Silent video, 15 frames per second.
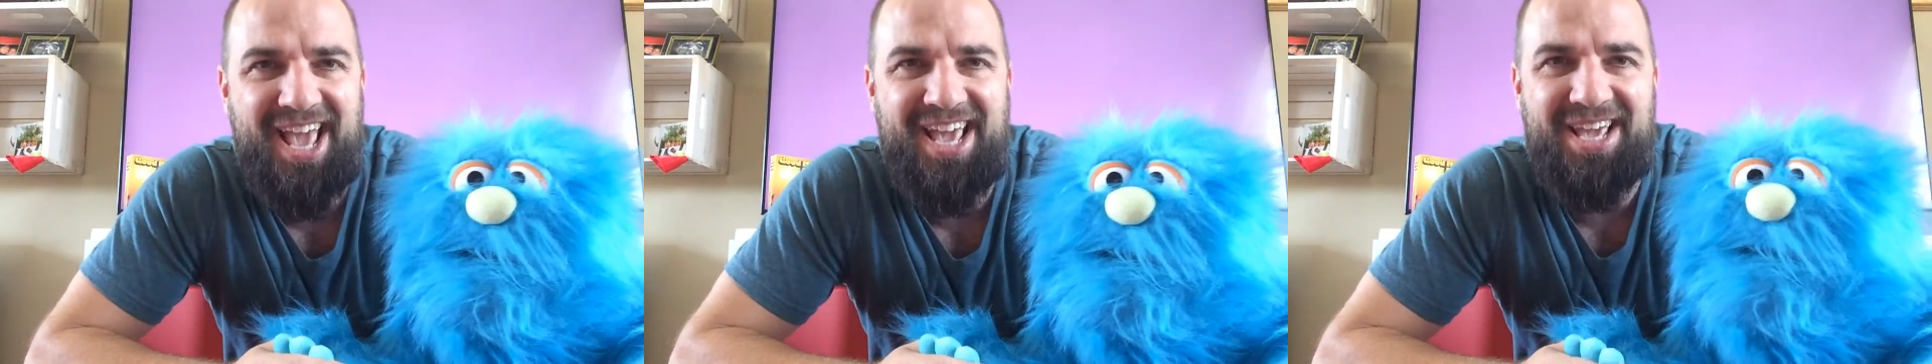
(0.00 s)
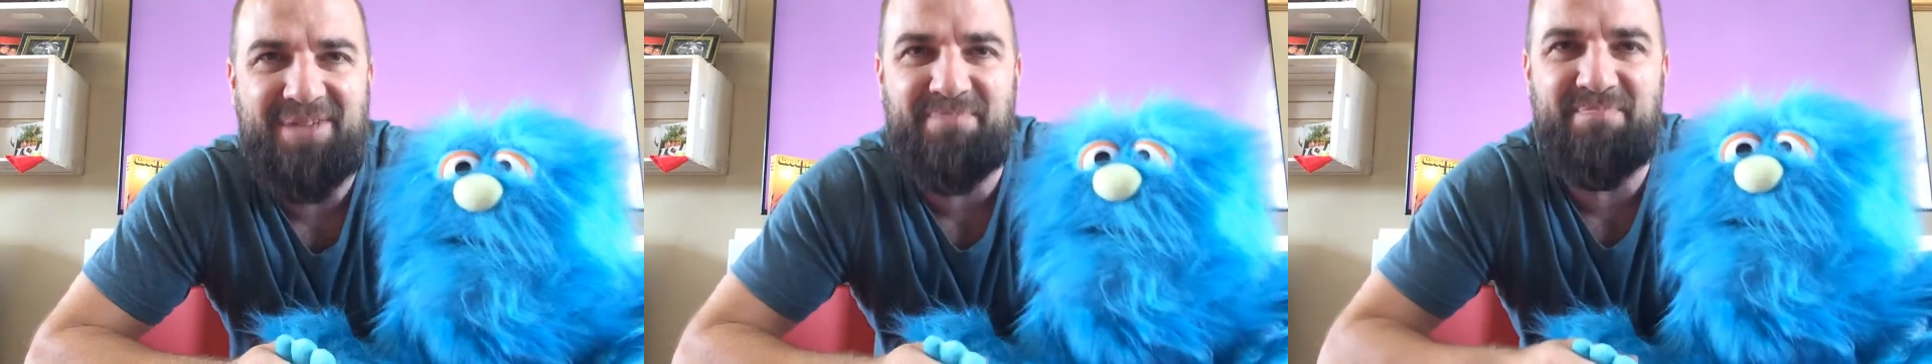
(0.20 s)

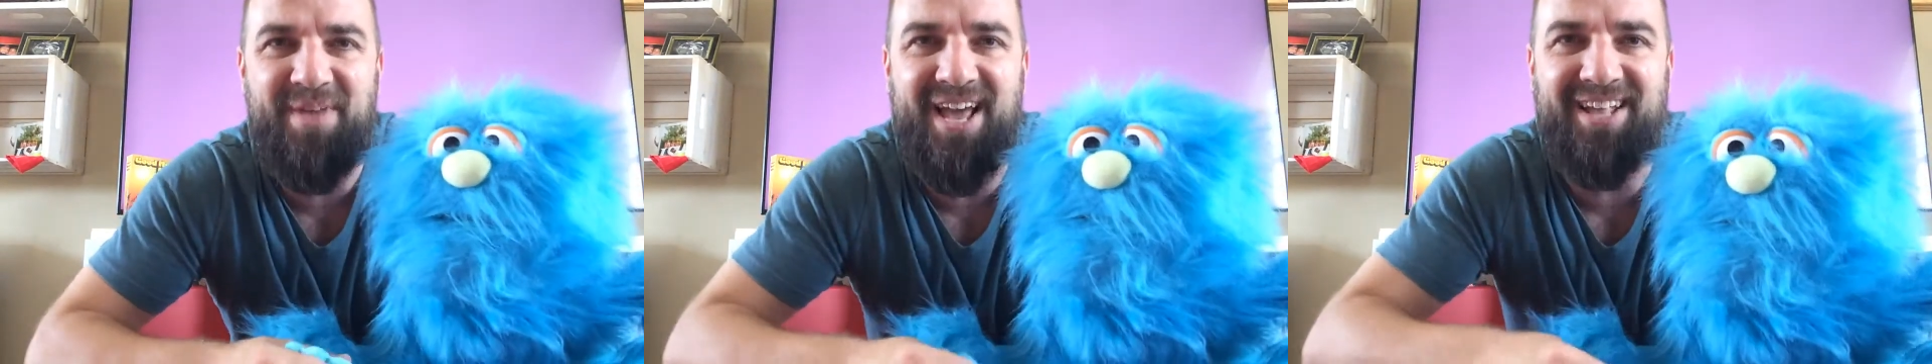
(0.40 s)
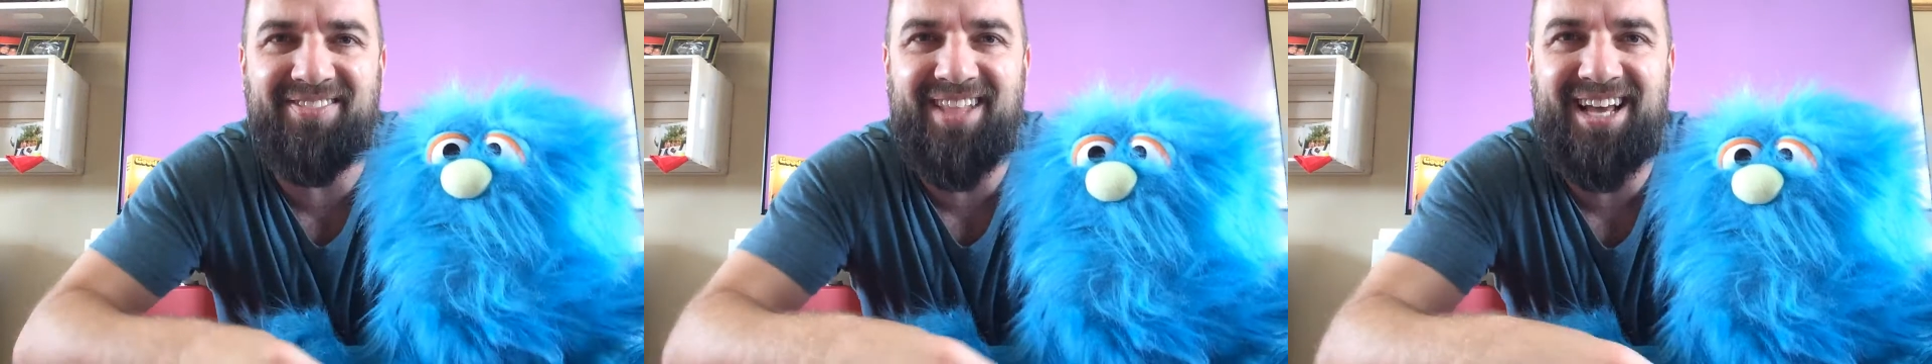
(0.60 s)

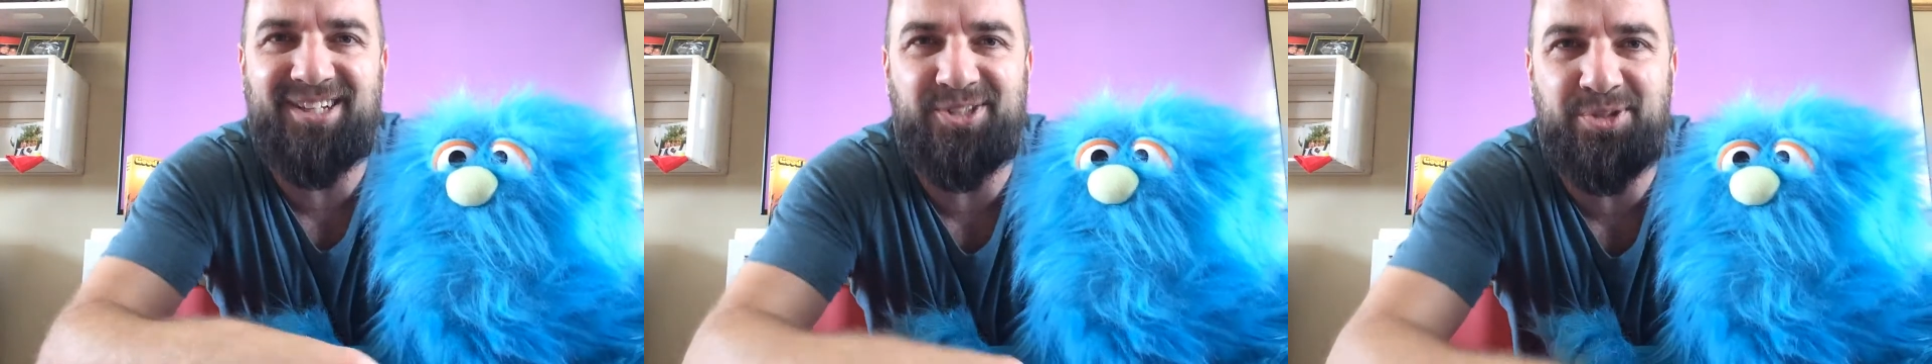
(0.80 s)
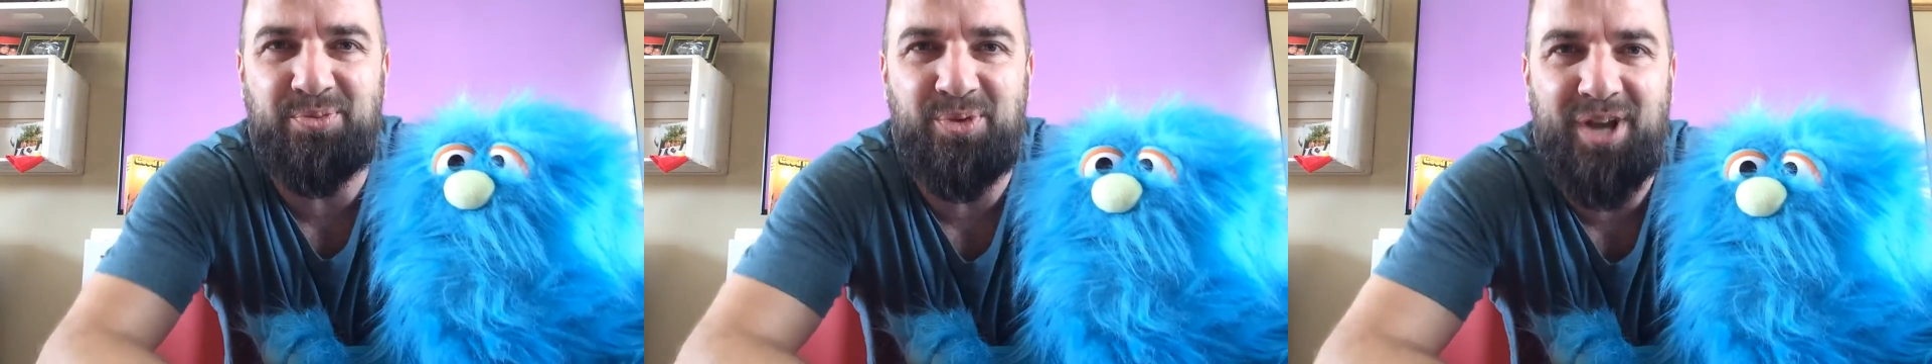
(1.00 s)
Amen,
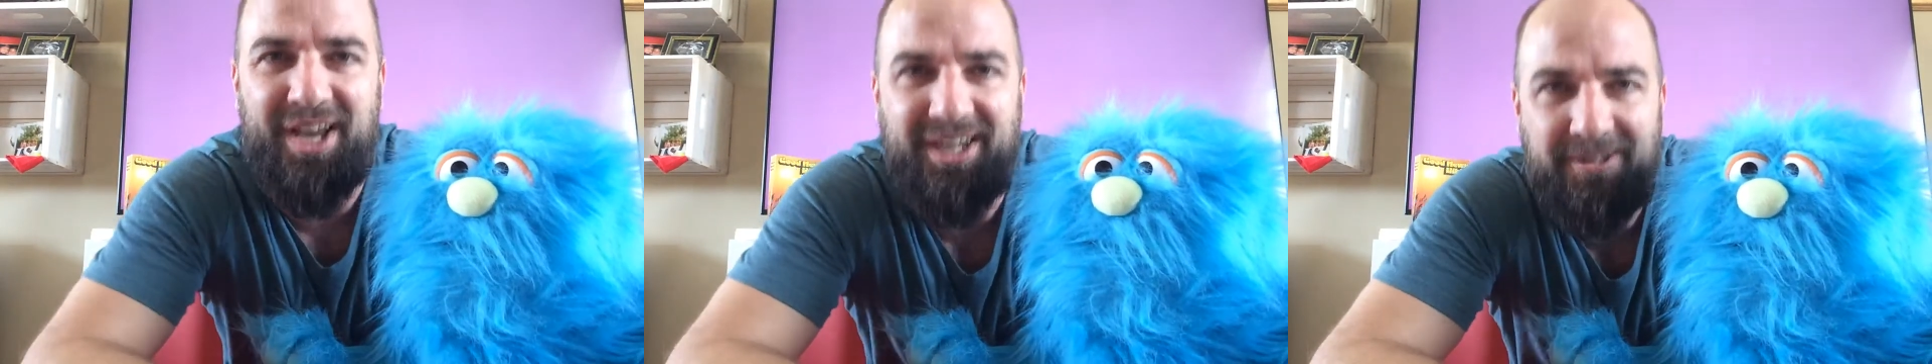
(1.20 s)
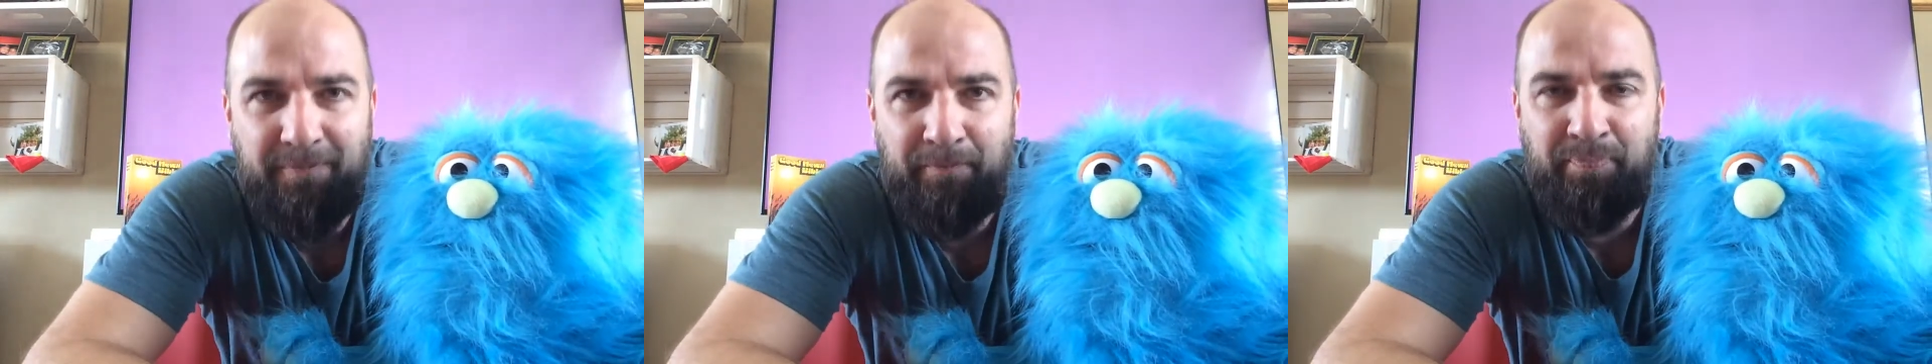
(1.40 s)
that's
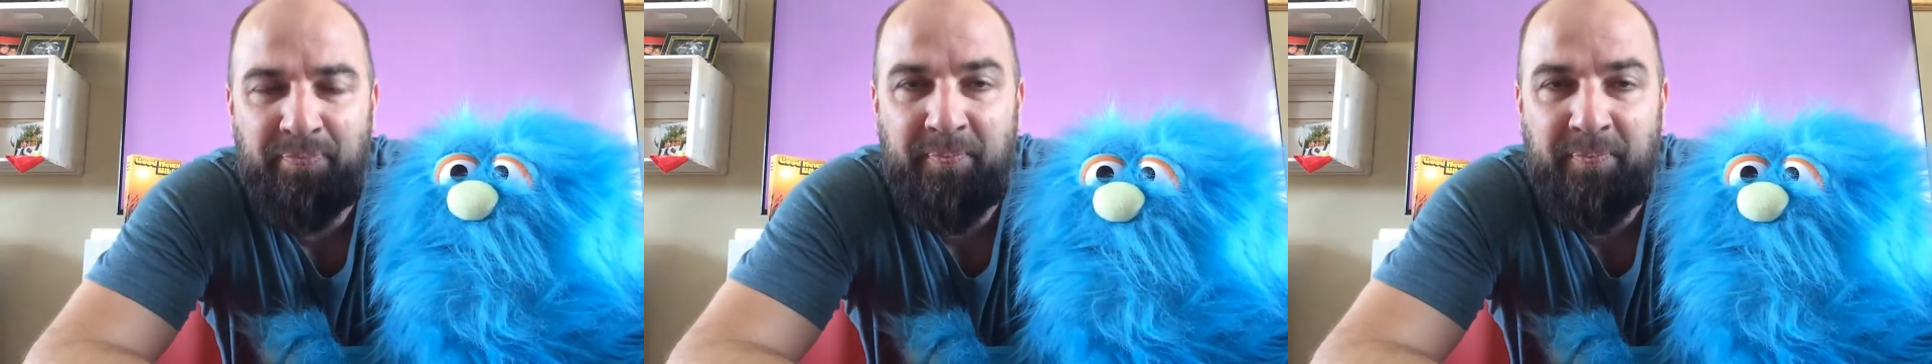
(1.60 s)
right.